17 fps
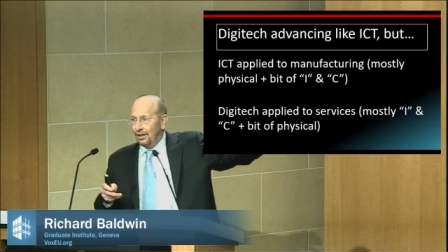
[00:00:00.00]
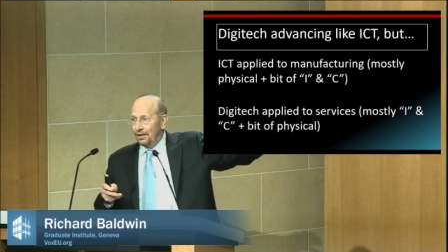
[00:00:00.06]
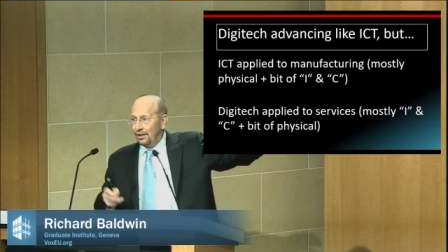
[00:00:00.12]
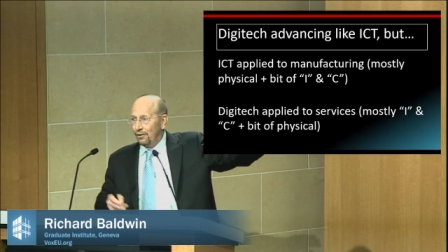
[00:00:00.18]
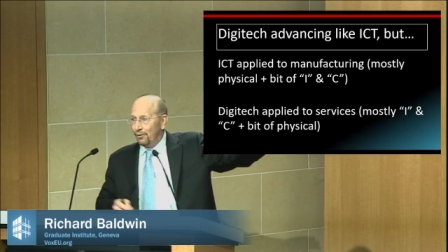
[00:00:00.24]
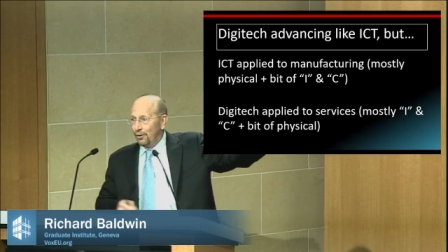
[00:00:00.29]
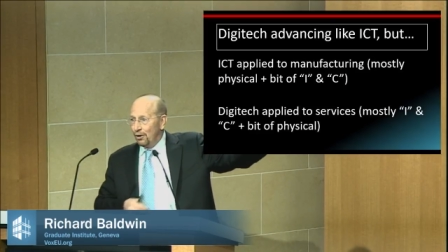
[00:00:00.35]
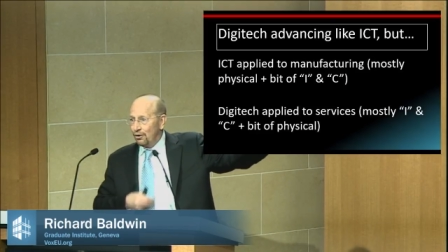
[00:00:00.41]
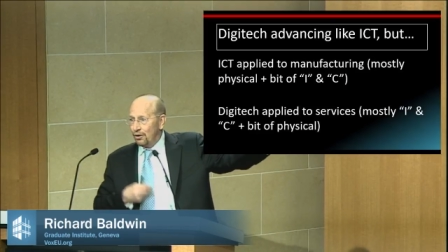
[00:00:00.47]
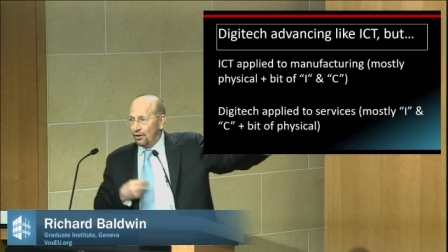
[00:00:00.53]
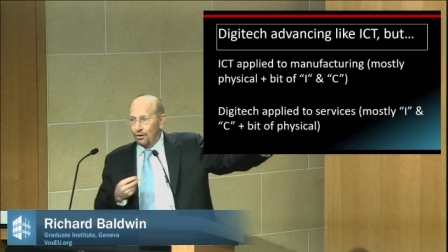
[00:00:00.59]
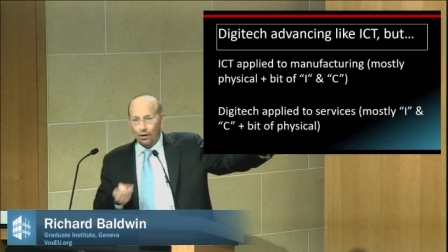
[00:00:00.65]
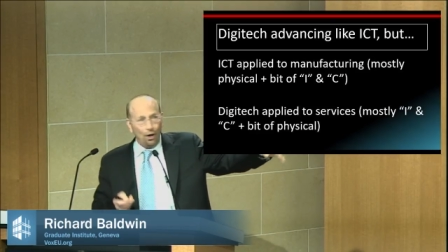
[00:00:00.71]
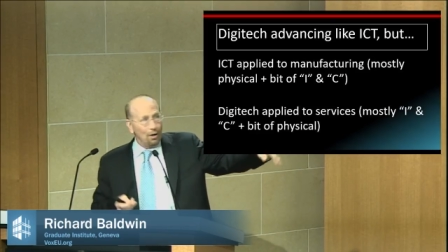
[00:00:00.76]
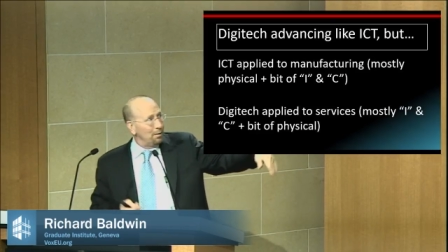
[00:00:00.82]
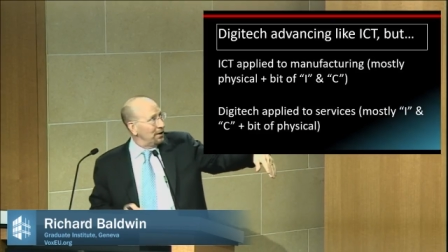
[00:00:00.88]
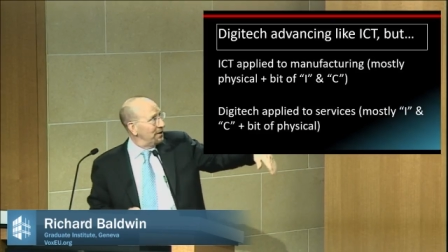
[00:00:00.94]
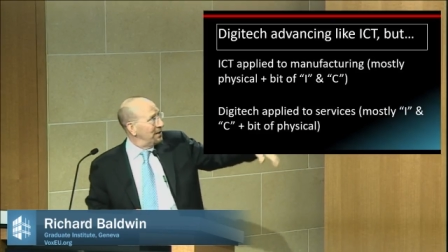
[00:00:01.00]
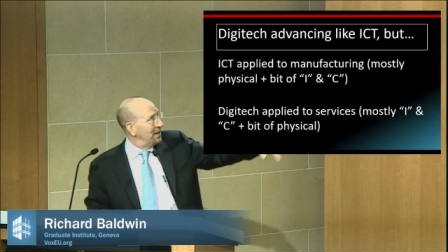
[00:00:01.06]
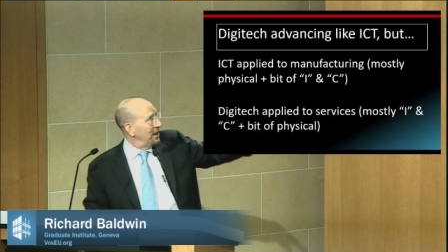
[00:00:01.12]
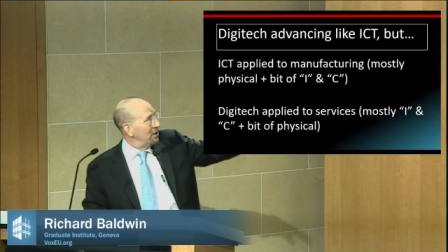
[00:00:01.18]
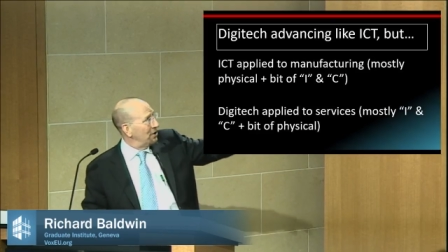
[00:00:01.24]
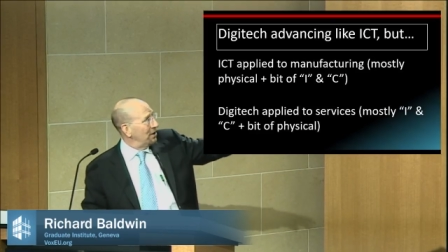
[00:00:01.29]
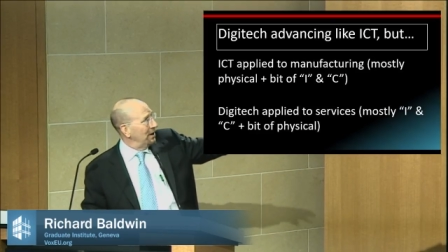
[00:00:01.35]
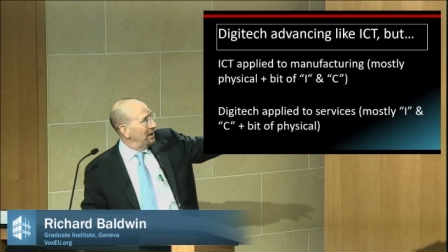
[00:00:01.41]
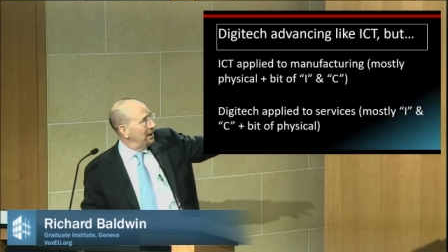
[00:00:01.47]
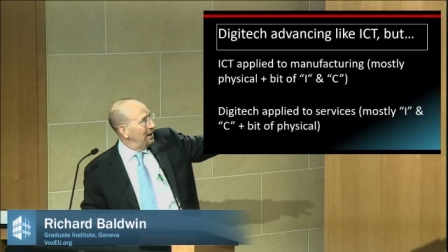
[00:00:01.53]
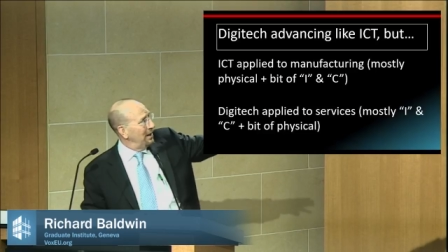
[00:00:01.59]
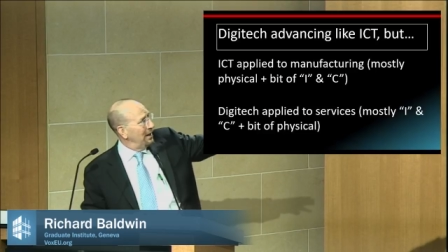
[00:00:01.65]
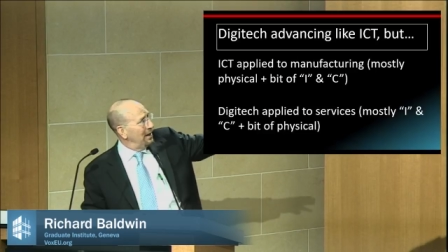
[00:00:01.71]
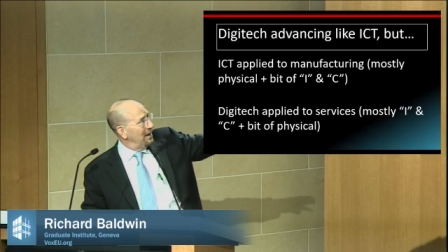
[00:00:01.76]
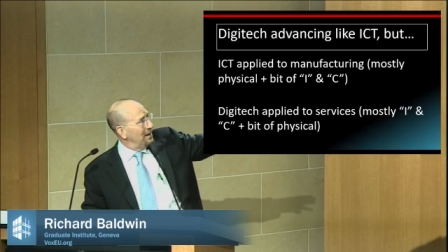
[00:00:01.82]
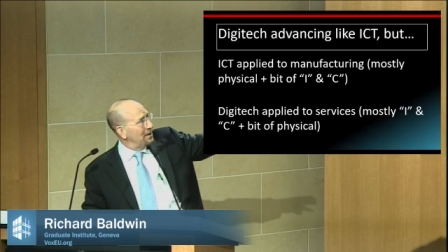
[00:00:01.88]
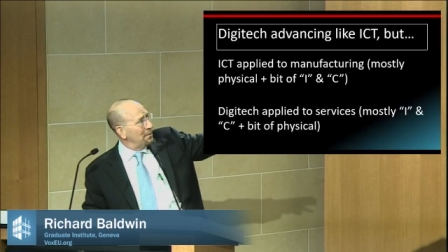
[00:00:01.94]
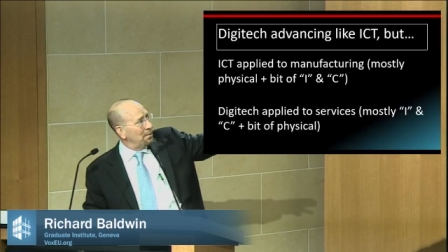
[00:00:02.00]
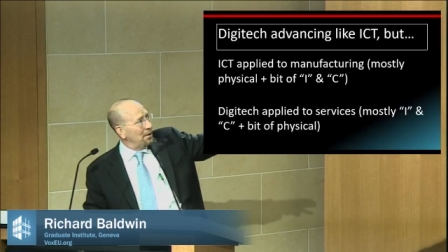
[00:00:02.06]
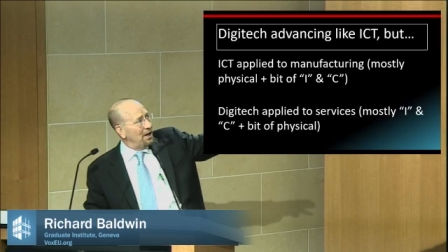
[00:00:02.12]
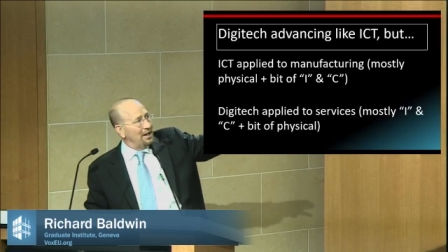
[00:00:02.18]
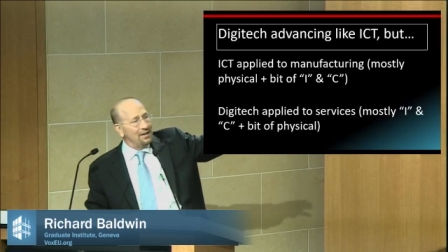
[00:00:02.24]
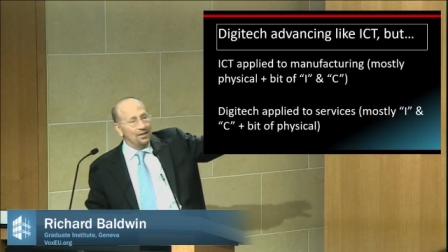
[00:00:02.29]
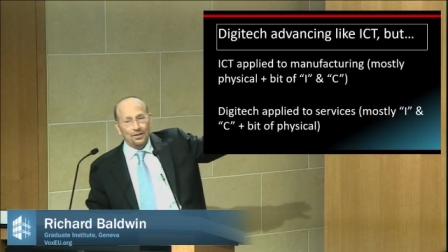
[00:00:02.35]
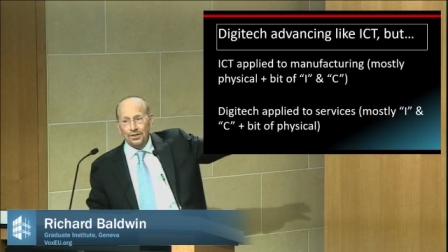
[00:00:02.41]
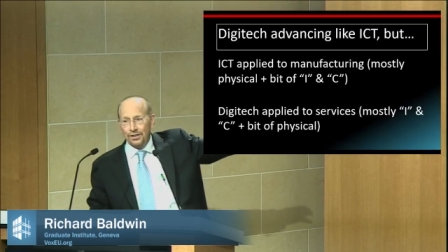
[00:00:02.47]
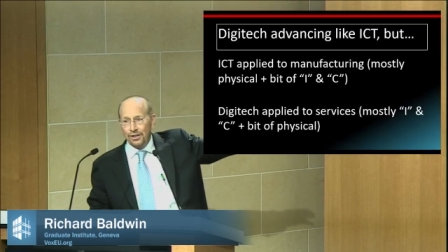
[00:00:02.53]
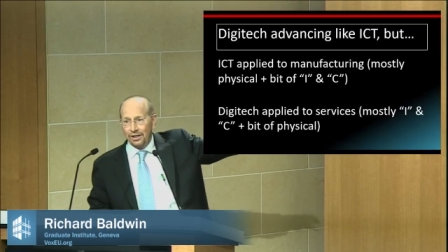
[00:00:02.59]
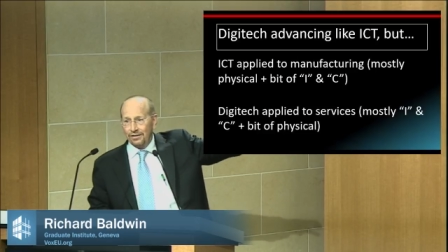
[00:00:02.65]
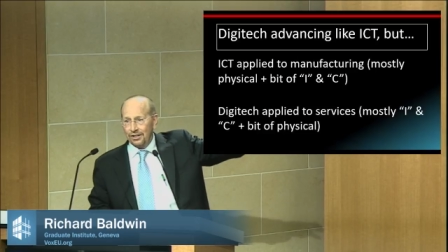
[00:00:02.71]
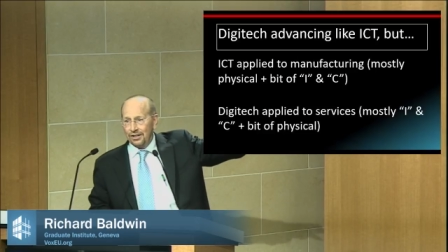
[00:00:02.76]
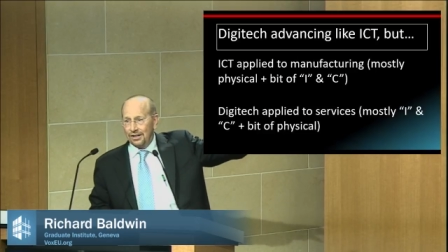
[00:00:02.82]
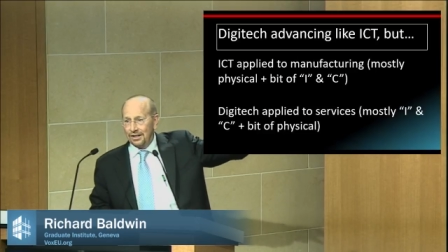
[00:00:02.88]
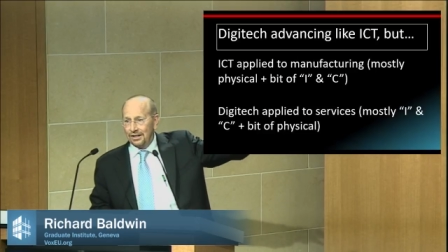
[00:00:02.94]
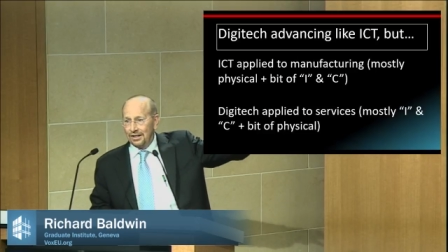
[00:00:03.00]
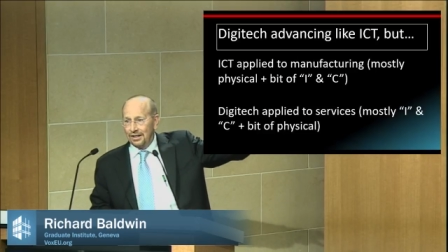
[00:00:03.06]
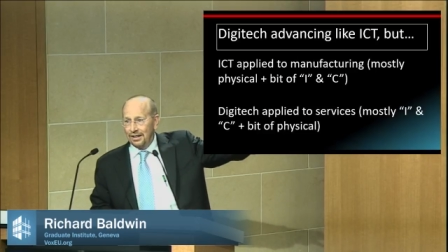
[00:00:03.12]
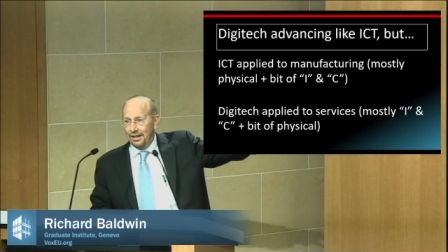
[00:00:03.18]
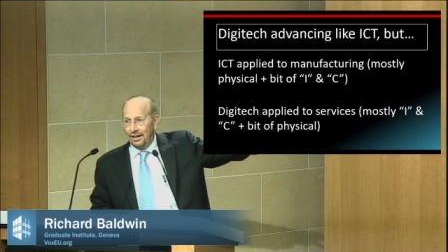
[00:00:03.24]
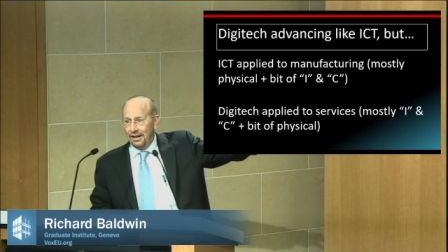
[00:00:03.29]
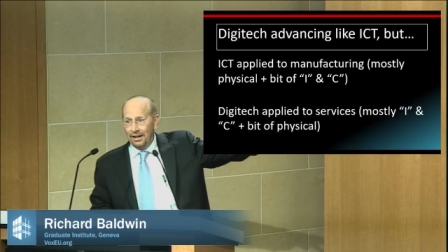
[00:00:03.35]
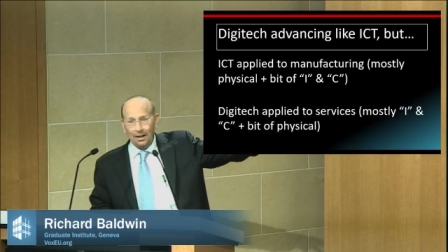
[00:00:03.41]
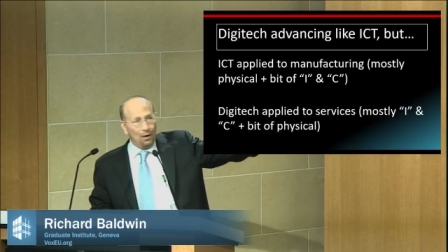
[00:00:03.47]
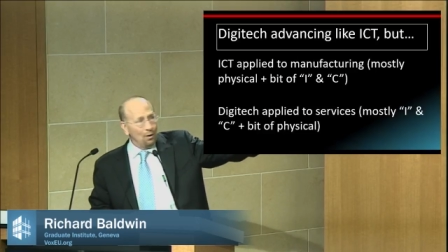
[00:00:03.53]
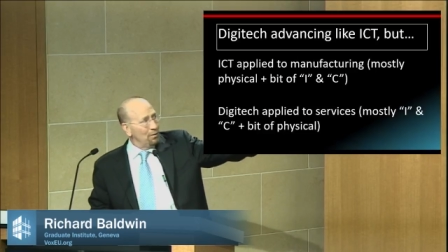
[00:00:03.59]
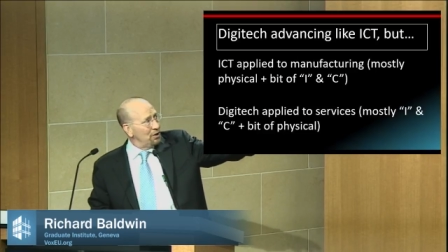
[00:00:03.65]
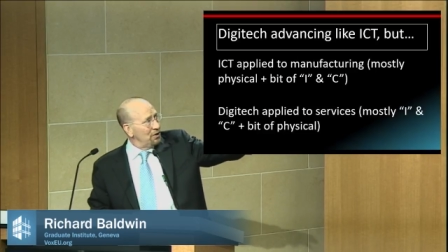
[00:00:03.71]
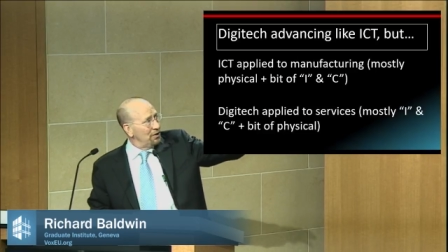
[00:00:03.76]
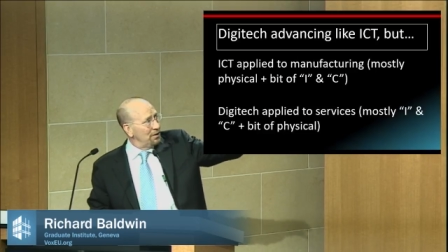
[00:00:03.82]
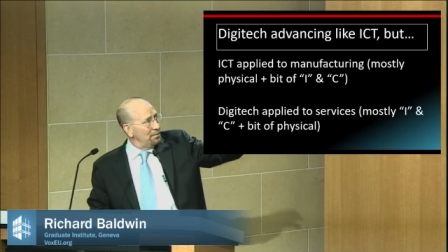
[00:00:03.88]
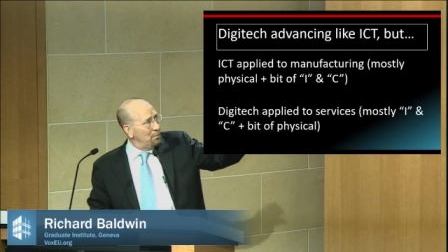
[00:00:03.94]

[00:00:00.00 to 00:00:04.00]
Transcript: The future globalization is applied to services, which is